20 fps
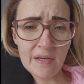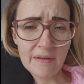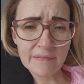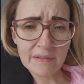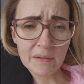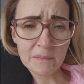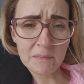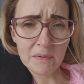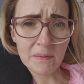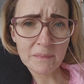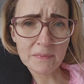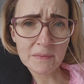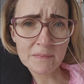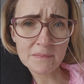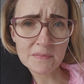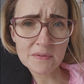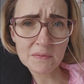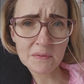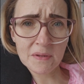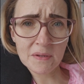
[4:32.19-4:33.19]
problems with
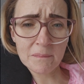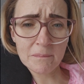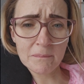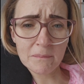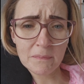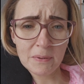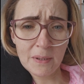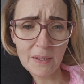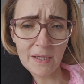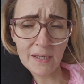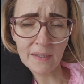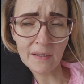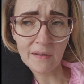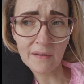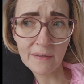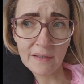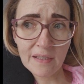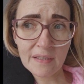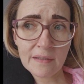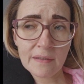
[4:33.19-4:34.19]
the PICC
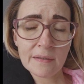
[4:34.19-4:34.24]
line,